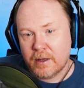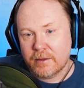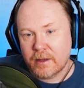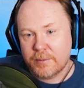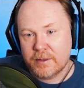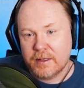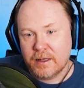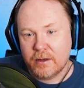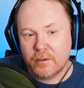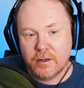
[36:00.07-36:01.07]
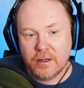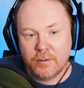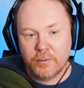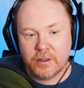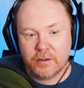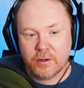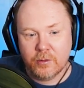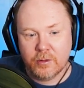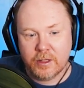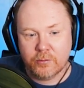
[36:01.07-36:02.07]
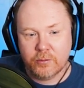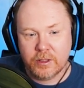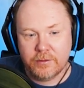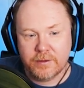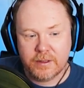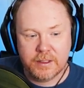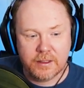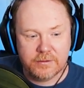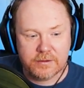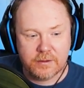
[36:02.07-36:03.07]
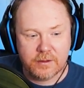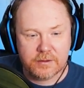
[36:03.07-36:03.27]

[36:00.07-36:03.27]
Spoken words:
up and down, and we can go like really far down, so that sort